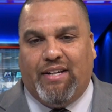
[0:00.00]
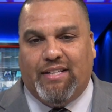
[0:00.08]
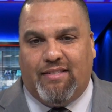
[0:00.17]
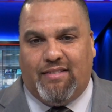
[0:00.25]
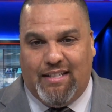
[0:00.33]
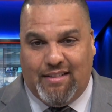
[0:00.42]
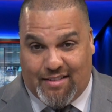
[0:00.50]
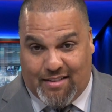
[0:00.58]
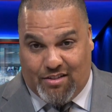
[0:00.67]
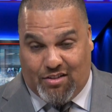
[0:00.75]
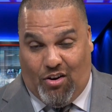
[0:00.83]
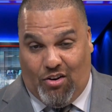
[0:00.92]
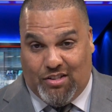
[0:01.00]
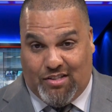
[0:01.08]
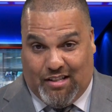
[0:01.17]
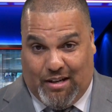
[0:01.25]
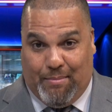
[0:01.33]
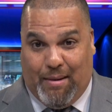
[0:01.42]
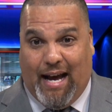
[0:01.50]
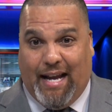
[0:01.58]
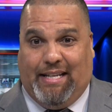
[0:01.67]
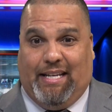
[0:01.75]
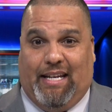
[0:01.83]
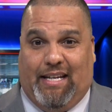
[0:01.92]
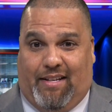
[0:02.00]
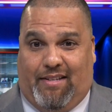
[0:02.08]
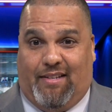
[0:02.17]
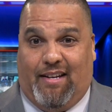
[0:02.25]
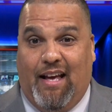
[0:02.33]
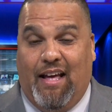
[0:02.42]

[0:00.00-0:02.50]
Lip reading: consensus on some ideas